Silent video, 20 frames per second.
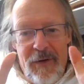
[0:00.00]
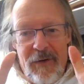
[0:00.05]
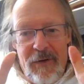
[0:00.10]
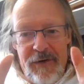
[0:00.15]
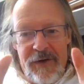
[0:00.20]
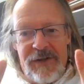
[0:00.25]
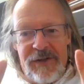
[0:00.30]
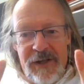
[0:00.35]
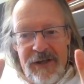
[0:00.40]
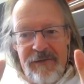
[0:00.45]

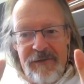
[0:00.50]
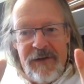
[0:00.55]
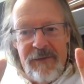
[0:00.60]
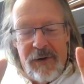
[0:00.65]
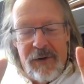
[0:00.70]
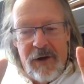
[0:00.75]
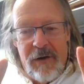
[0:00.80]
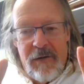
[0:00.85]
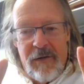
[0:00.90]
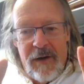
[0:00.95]
on a
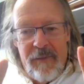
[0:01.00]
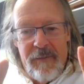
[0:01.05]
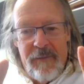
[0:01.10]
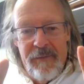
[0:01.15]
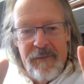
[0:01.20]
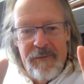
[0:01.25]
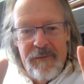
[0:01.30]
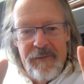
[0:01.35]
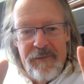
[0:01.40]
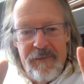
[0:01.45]
TV program.
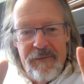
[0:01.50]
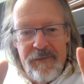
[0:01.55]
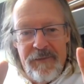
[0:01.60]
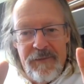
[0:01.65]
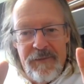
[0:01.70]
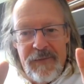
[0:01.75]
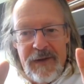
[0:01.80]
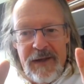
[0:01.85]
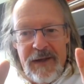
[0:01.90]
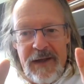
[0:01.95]

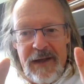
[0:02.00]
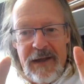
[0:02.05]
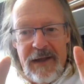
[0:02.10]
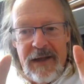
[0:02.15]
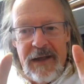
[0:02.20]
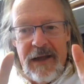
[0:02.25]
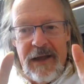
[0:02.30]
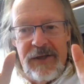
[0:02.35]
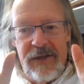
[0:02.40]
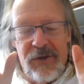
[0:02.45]

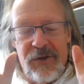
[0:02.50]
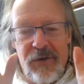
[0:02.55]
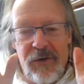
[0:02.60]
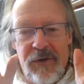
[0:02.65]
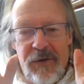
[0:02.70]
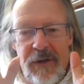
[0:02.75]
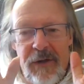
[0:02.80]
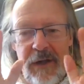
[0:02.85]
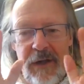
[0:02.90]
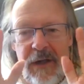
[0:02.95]

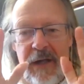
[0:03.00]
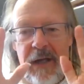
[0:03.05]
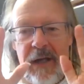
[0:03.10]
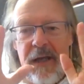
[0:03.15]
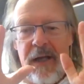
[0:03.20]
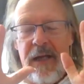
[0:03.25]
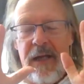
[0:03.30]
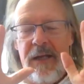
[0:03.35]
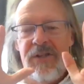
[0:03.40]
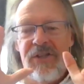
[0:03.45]

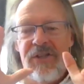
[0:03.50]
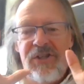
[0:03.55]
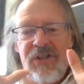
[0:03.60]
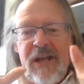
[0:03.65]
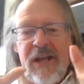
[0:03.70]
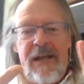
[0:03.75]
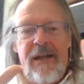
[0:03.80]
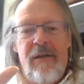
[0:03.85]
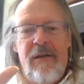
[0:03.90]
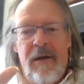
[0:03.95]
He
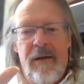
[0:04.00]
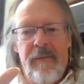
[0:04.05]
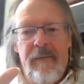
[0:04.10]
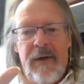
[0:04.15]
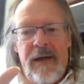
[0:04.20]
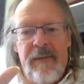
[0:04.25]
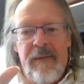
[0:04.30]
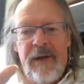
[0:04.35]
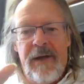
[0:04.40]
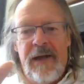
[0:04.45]
sat like
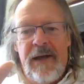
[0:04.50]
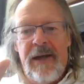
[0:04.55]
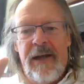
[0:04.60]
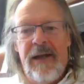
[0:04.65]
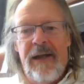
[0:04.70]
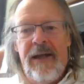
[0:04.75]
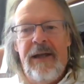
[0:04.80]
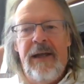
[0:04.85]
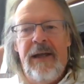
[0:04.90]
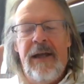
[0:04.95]
Muhammad
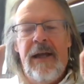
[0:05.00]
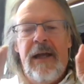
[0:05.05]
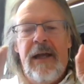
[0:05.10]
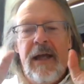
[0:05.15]
Ali.